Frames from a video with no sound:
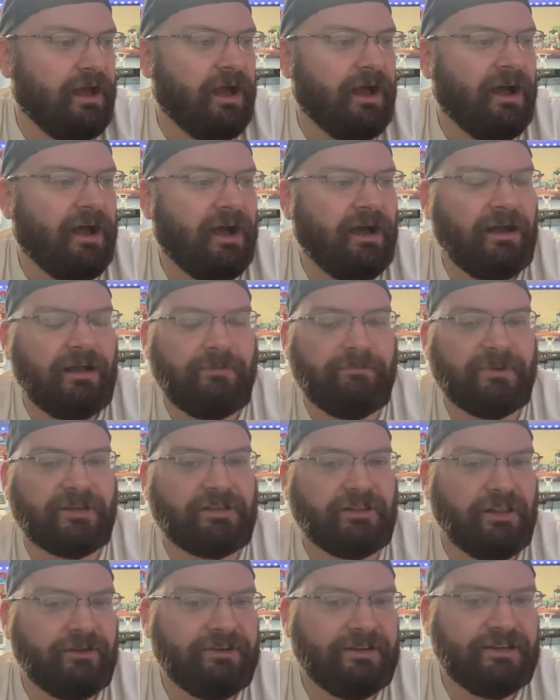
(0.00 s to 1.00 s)

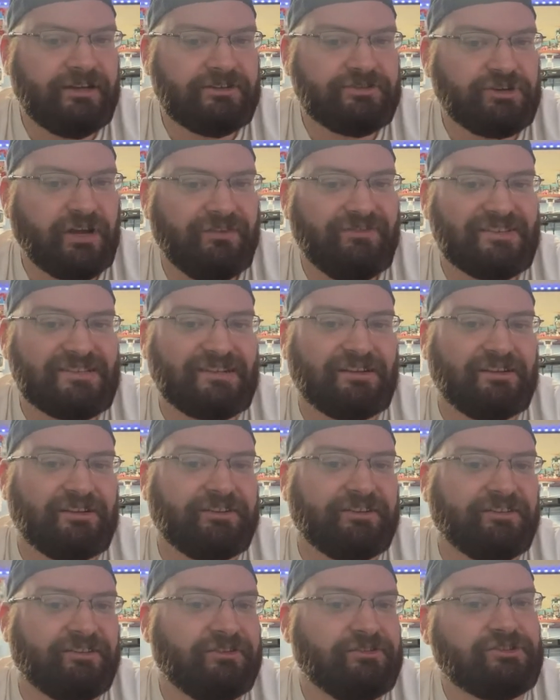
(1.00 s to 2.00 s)
cloning a drive is a
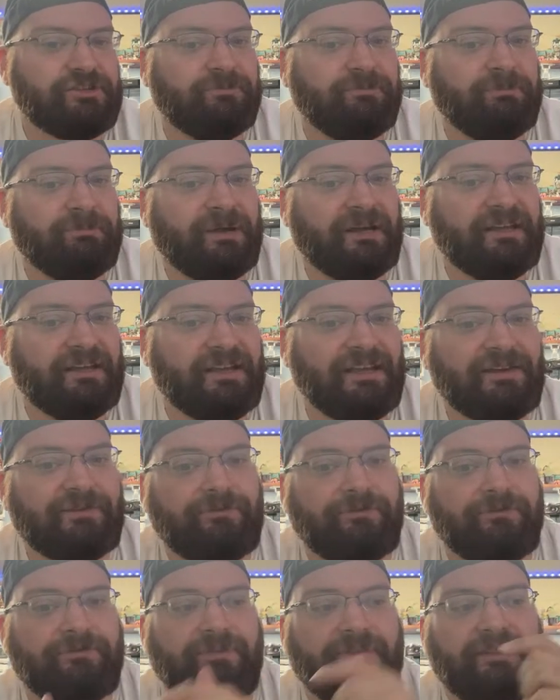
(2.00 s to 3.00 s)
good solution, but
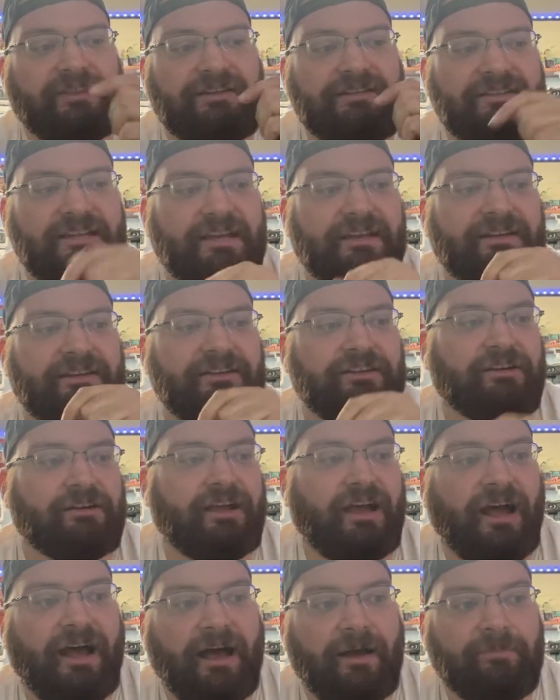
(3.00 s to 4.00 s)
if the data you're
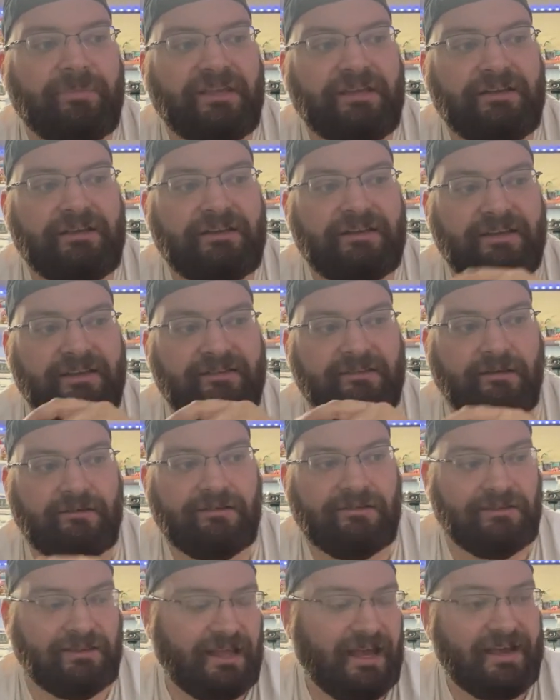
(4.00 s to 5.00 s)
copying is on
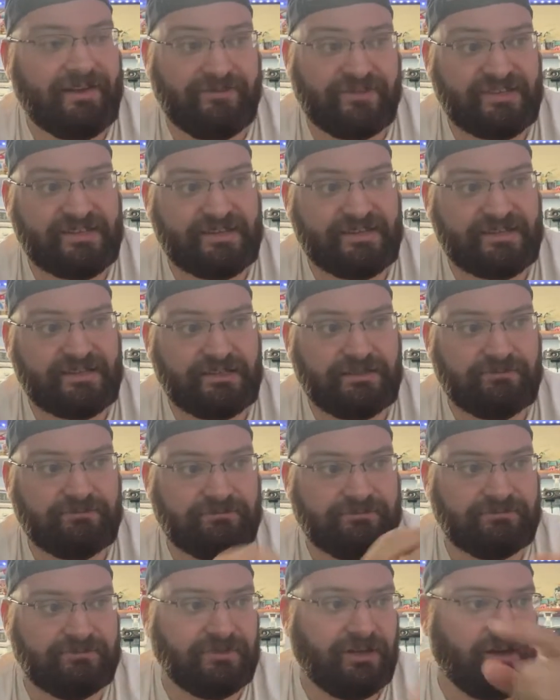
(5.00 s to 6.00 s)
a live system
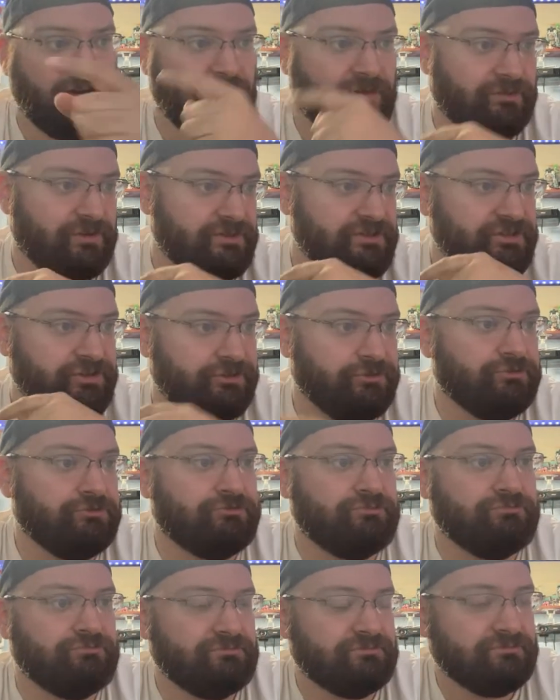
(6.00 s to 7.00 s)
over
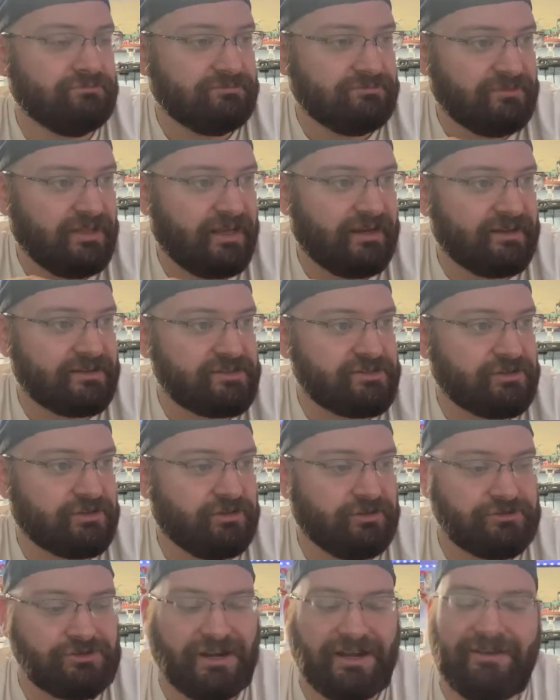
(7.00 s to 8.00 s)
to an
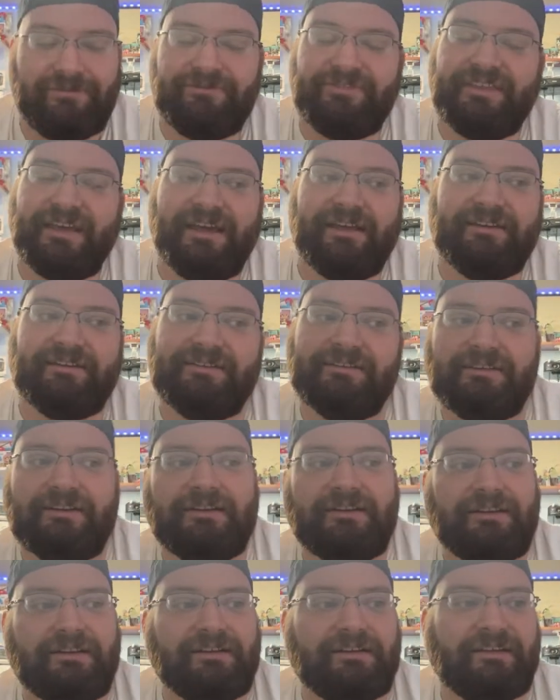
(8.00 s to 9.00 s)
external drive, then
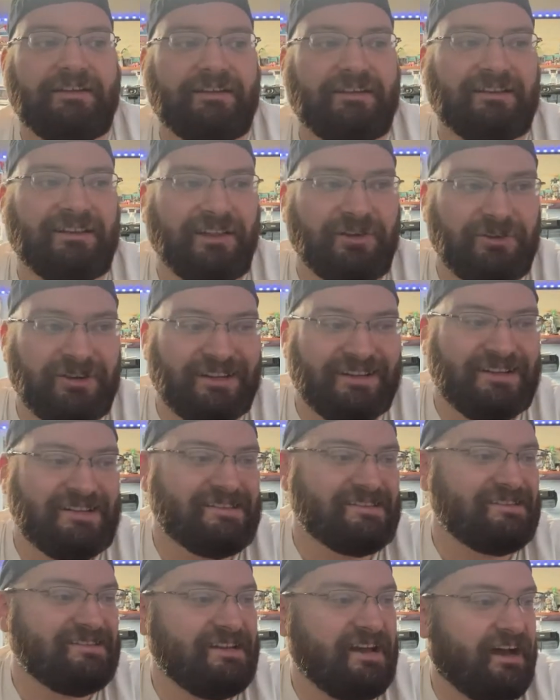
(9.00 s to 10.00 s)
cloning
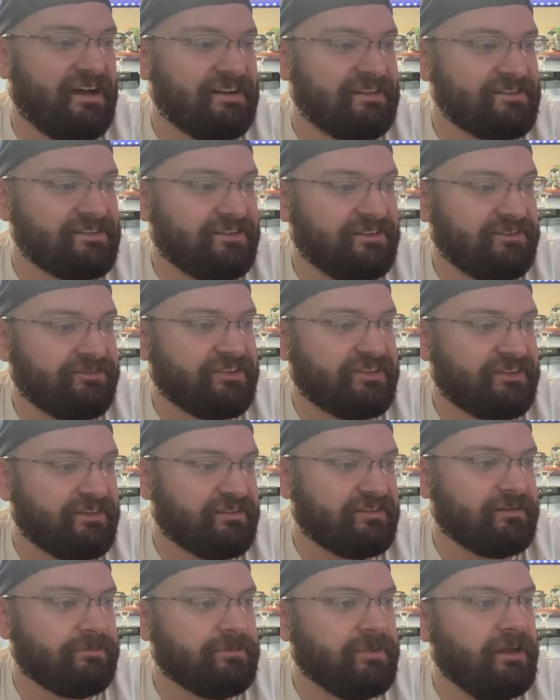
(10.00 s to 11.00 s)
is not as good of a
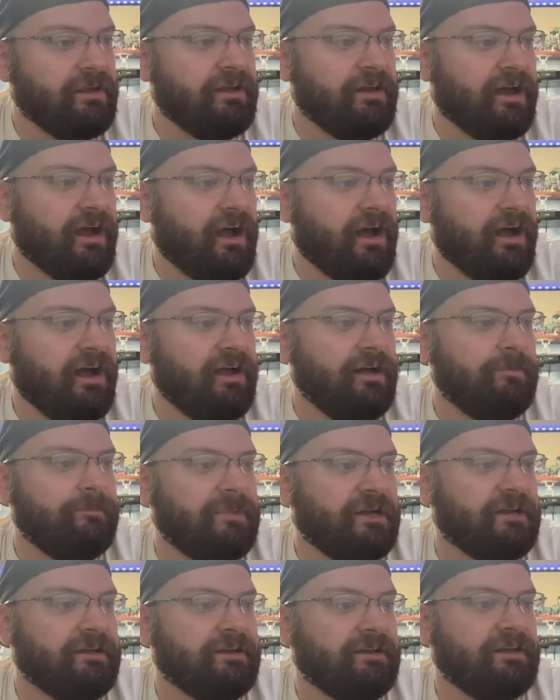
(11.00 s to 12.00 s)
system.
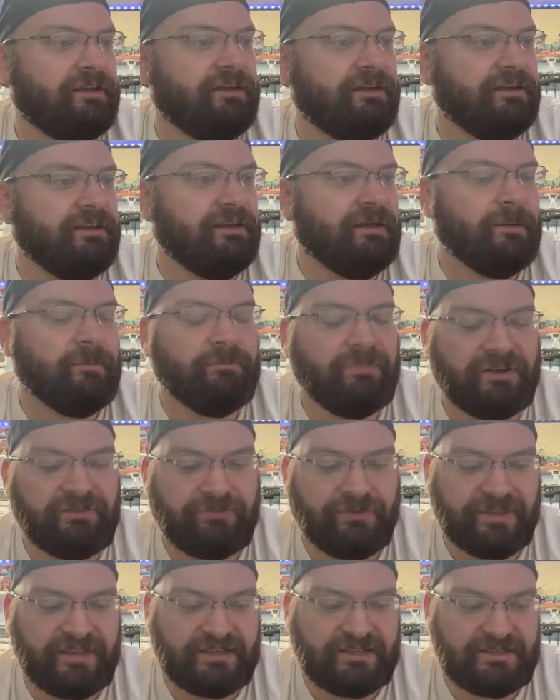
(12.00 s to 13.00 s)
But
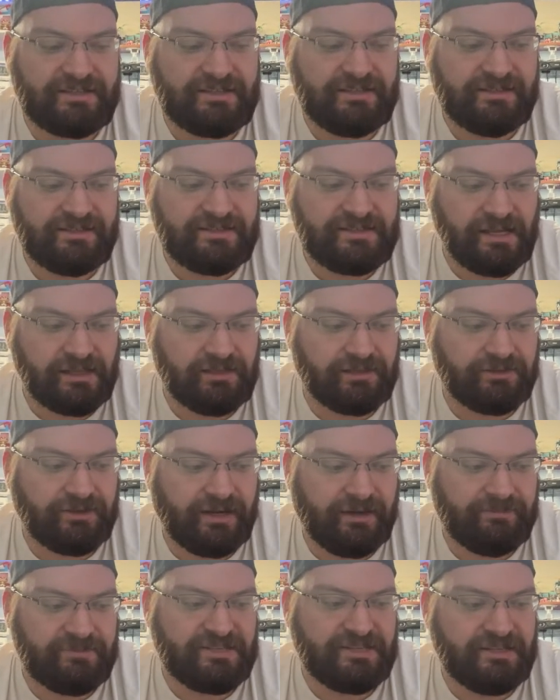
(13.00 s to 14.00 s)
for the
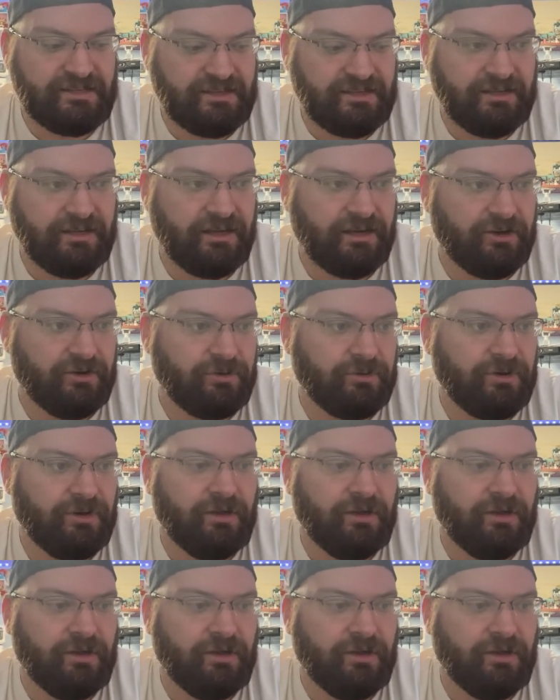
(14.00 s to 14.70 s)
Telegram CEO,